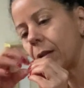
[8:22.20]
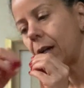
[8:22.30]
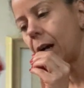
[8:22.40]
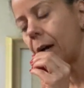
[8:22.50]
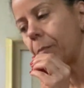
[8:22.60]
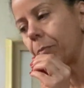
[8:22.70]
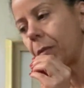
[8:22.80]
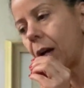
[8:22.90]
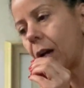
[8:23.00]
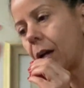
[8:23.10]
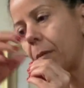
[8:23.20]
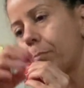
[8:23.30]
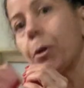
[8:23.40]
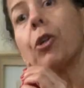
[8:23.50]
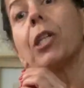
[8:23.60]

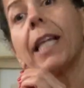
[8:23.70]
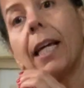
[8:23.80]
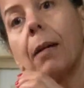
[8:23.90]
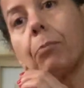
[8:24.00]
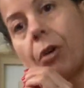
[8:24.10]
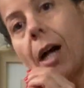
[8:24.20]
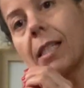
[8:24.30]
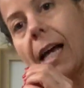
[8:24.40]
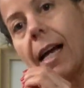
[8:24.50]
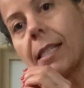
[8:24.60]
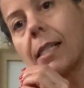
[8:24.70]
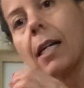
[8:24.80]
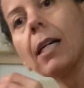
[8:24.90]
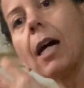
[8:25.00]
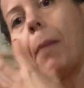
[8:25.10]
birthing process.
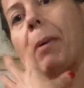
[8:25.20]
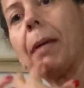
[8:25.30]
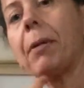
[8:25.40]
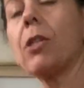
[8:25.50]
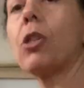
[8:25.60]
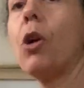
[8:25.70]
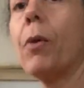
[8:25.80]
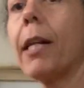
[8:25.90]
A baby is going